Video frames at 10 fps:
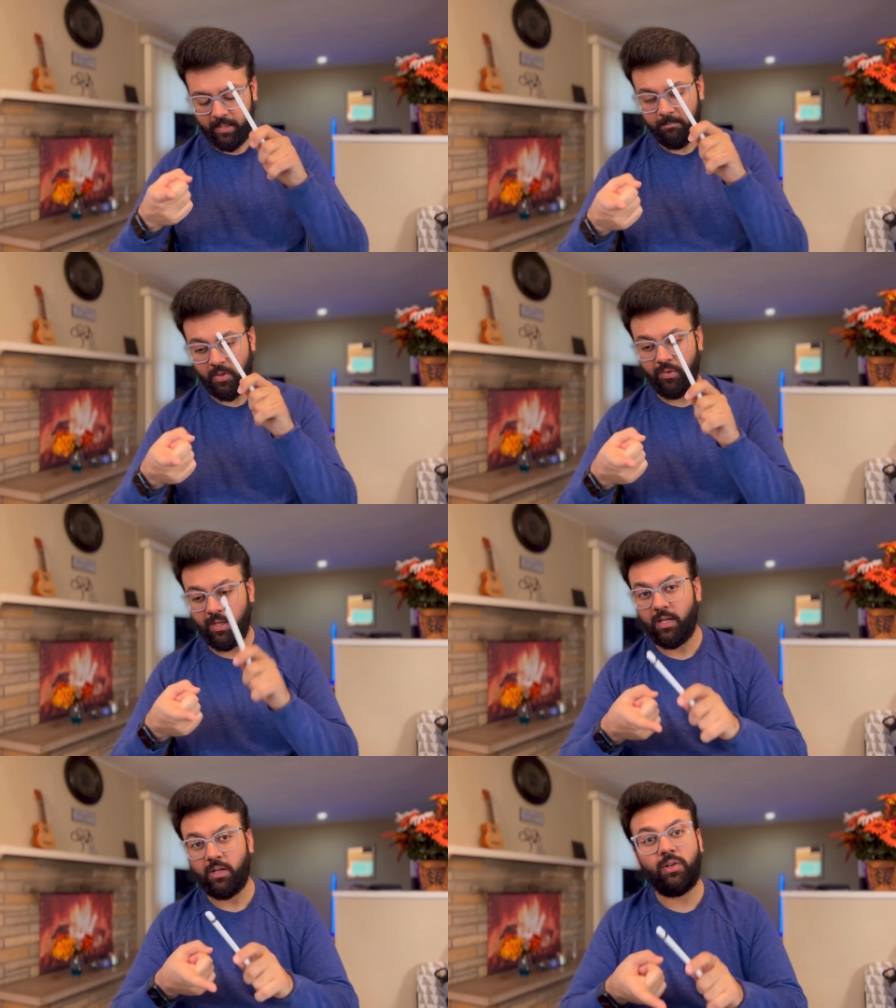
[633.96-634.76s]
You
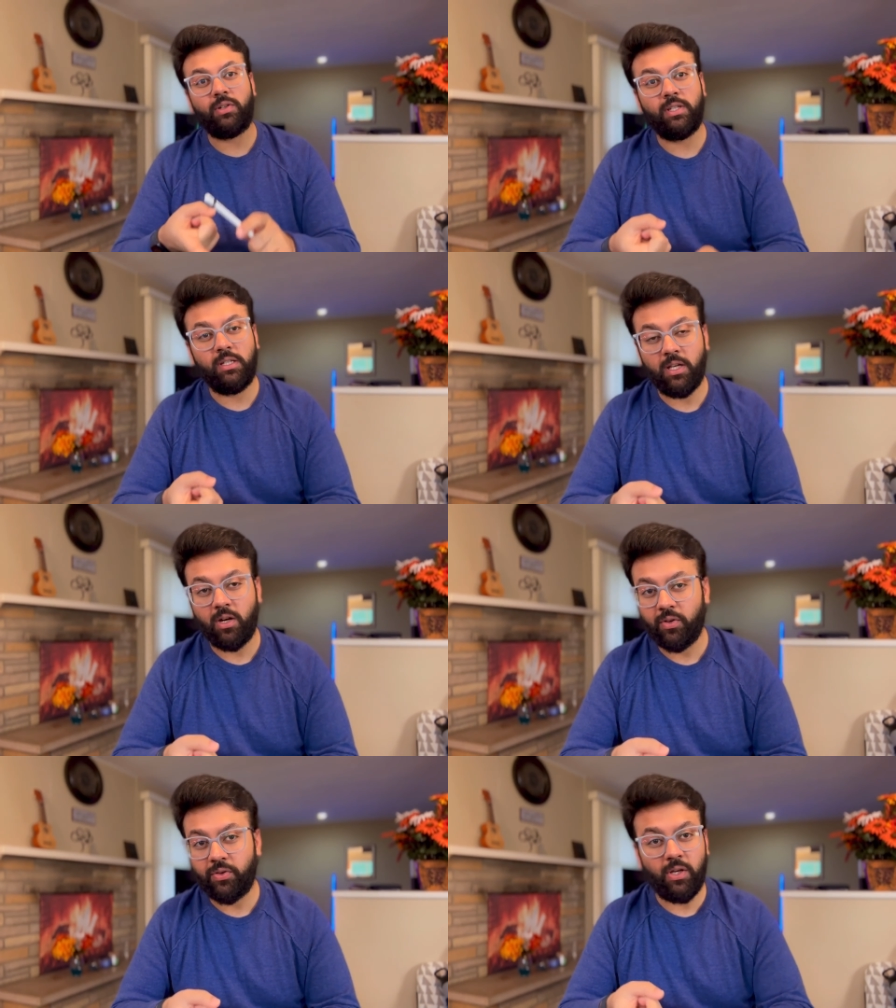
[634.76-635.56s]
need a good senior
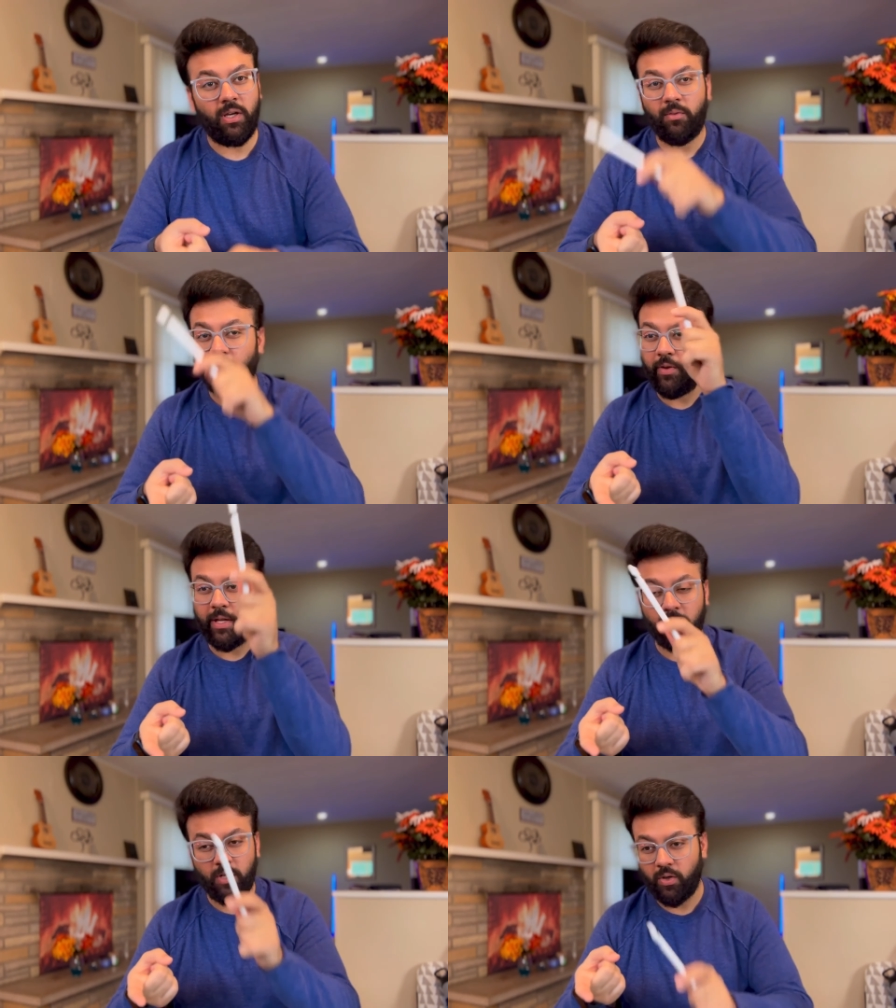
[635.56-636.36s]
author,
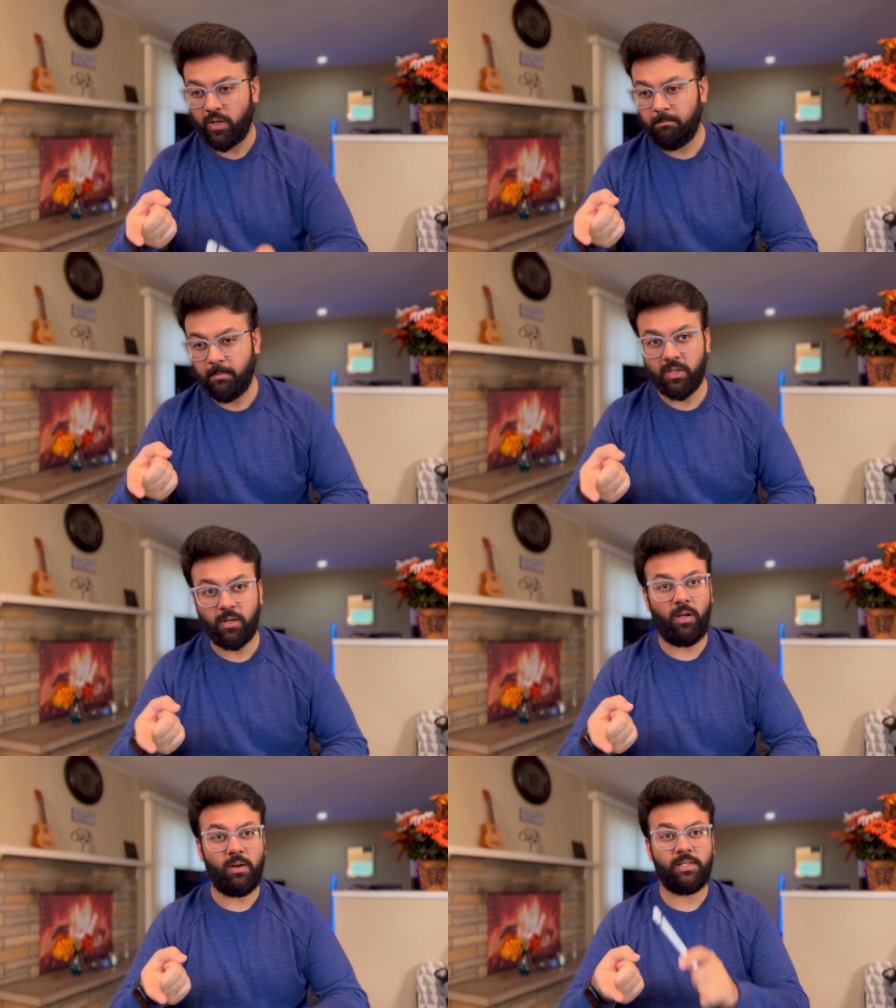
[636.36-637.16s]
very good
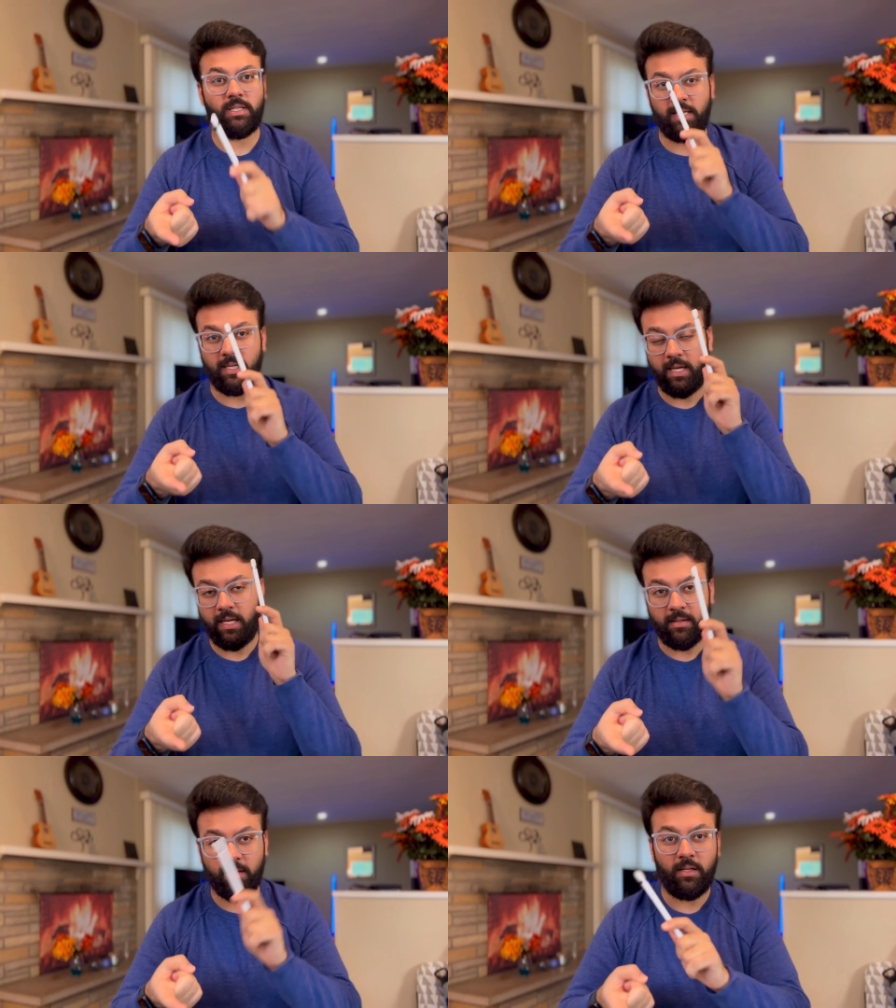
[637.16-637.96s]
methodology,
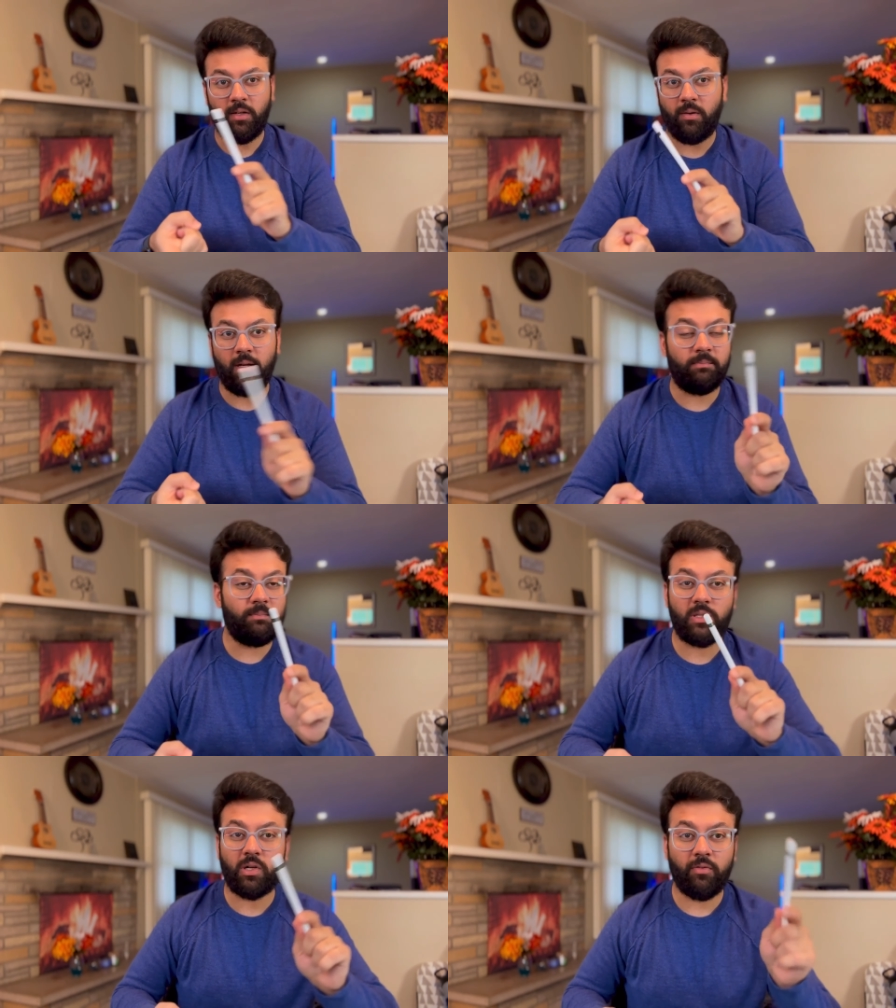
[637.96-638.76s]
and you know, a
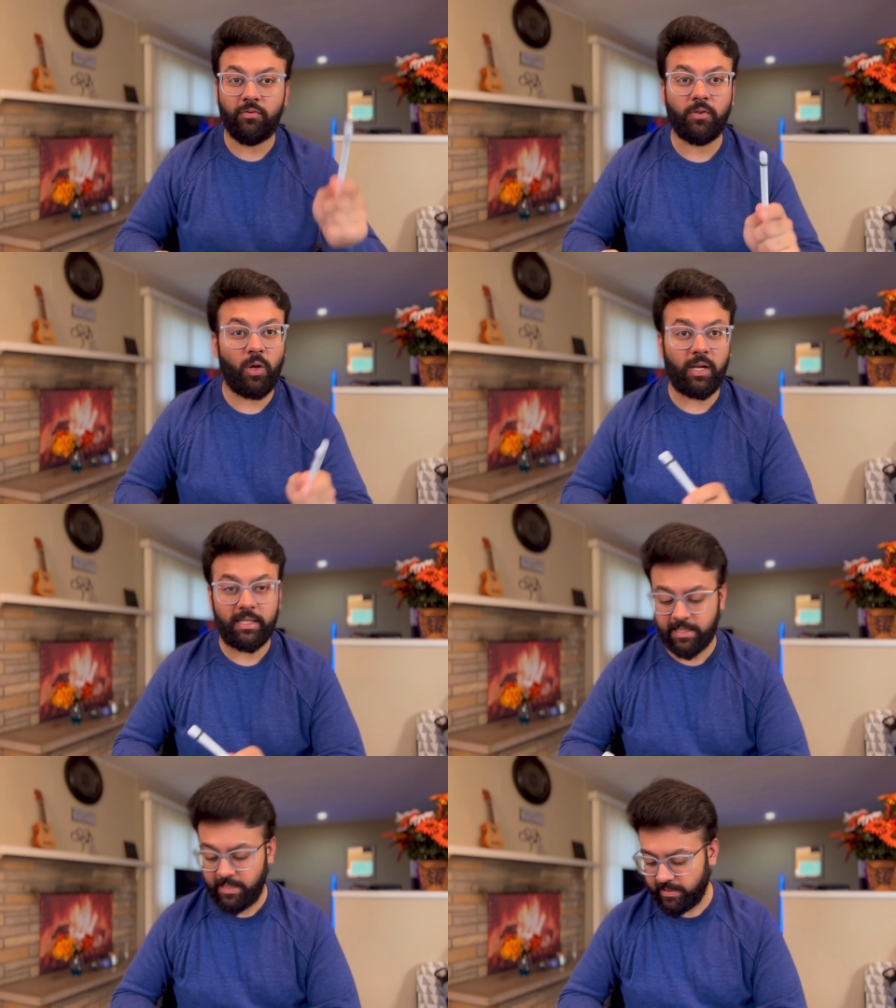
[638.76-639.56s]
sort of
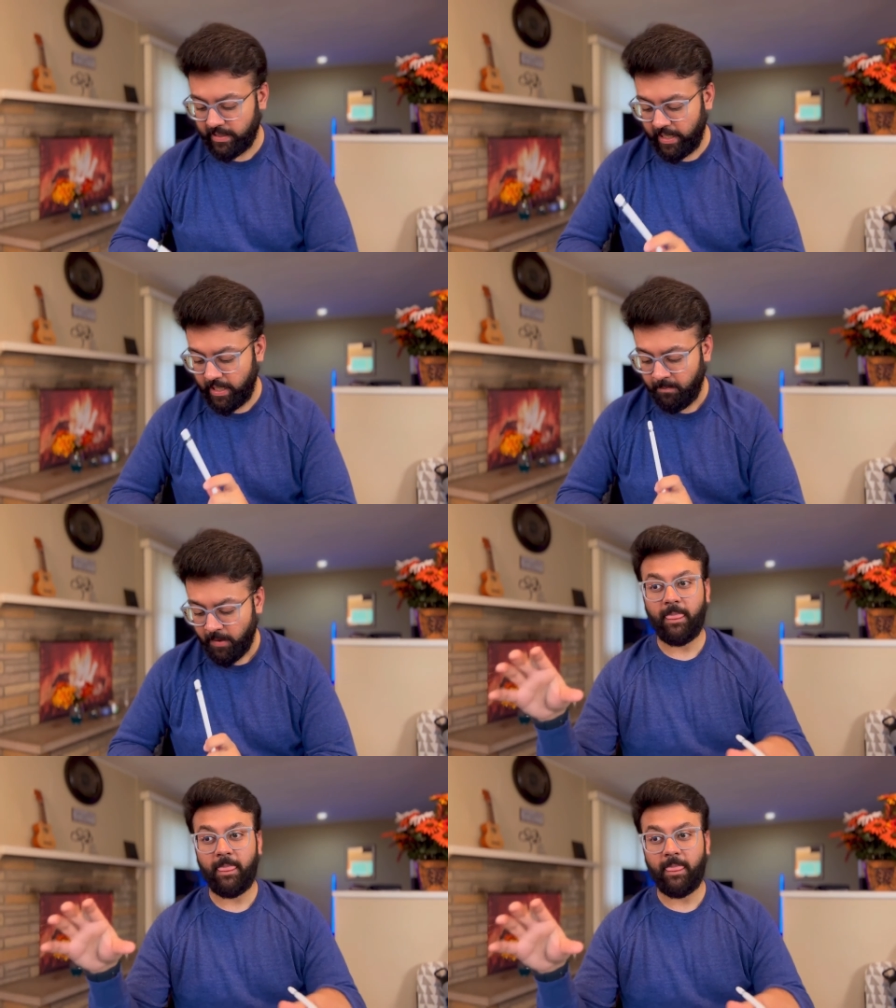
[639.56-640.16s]
flawless design.